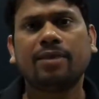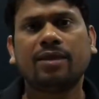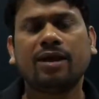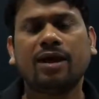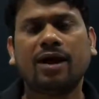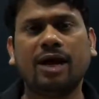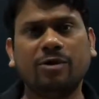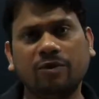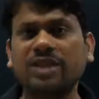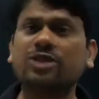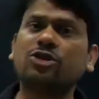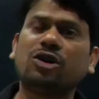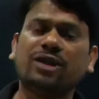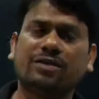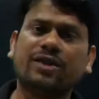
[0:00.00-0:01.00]
And once
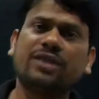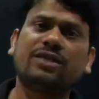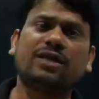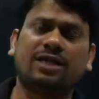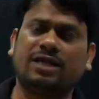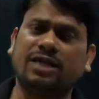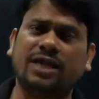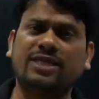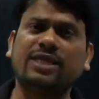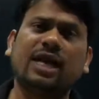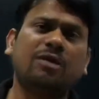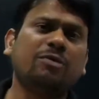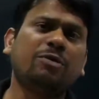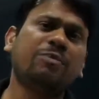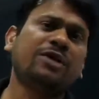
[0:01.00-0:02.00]
your SCR
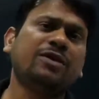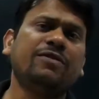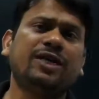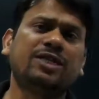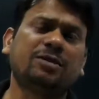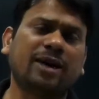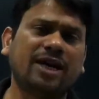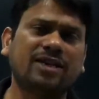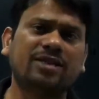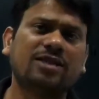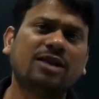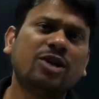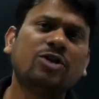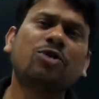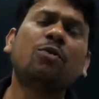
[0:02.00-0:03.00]
will be reverse wise,
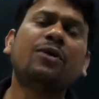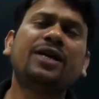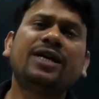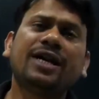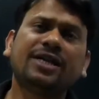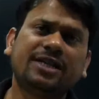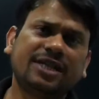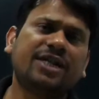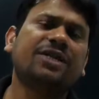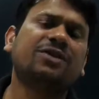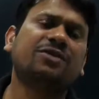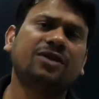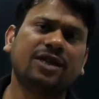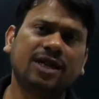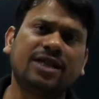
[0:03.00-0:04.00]
nobody can turn
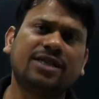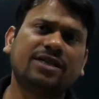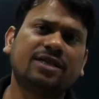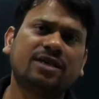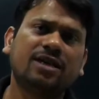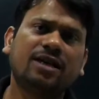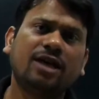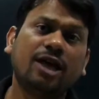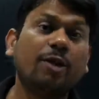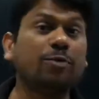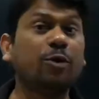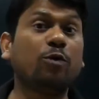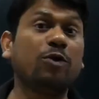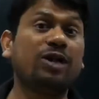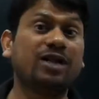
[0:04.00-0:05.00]
on it. If you
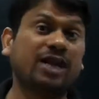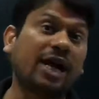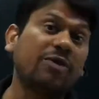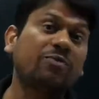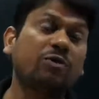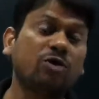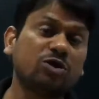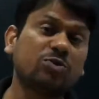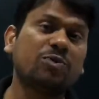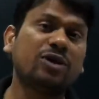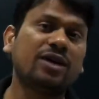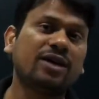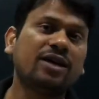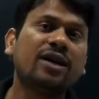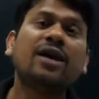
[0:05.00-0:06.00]
will try
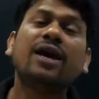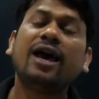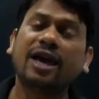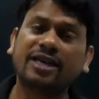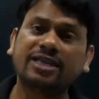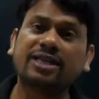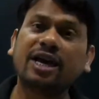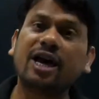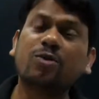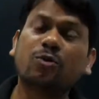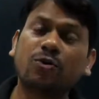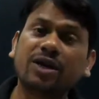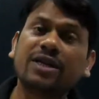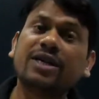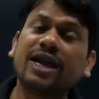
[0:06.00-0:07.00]
forcefully, SCR
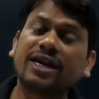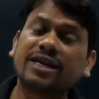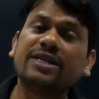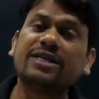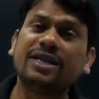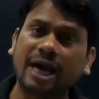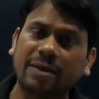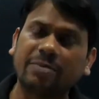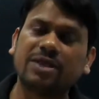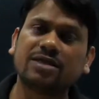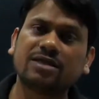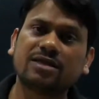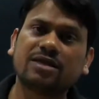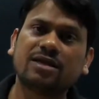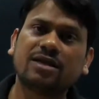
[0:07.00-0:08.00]
will get damaged.
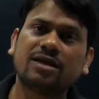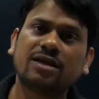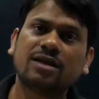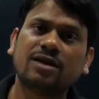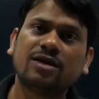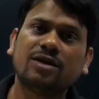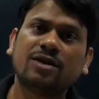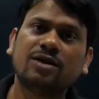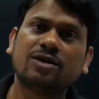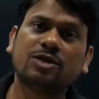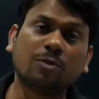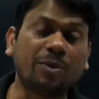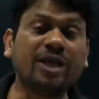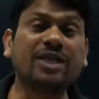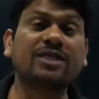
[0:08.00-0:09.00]
So
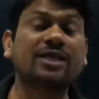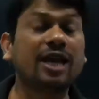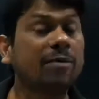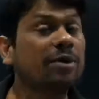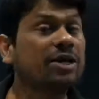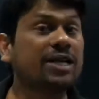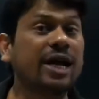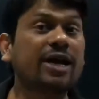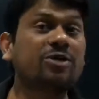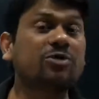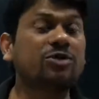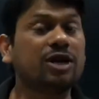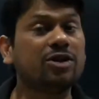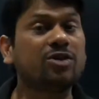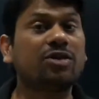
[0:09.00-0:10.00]
please never try to
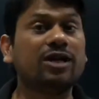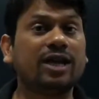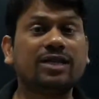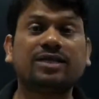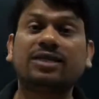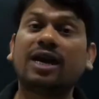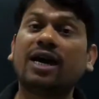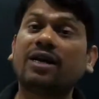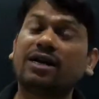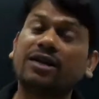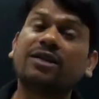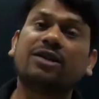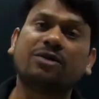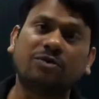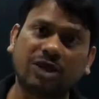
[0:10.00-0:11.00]
turn on SCR in
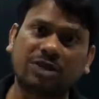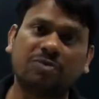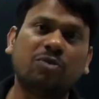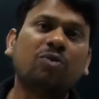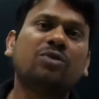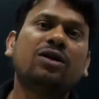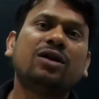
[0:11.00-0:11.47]
reverse mode.